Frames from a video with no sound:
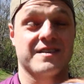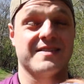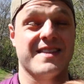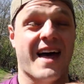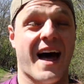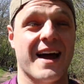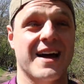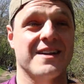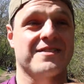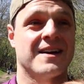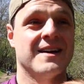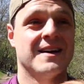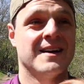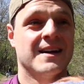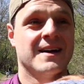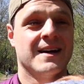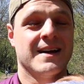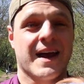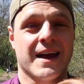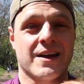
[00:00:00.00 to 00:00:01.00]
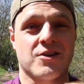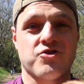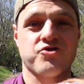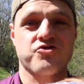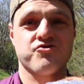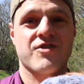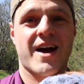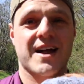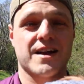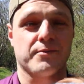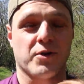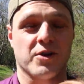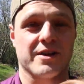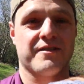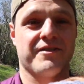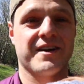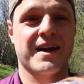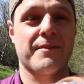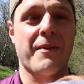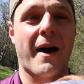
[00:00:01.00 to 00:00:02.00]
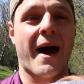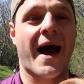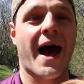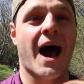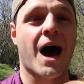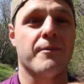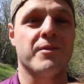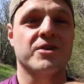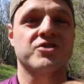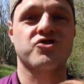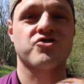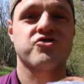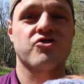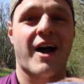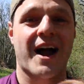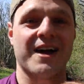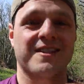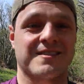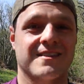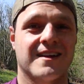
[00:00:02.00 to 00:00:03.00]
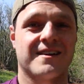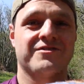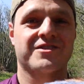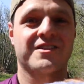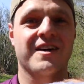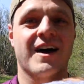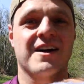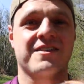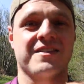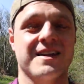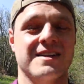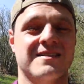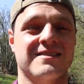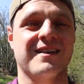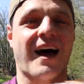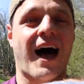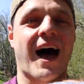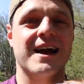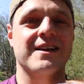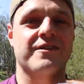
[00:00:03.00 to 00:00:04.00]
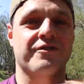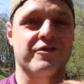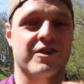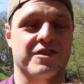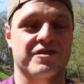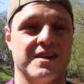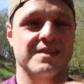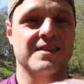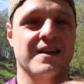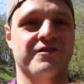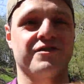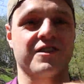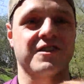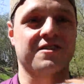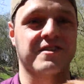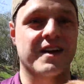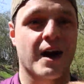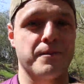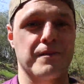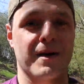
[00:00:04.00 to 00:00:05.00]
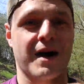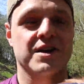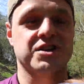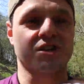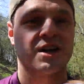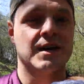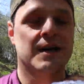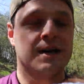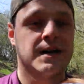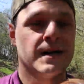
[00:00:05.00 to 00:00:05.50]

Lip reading: And that is incredible. You think about how much Christ loves us. He died for us and he loves us so much.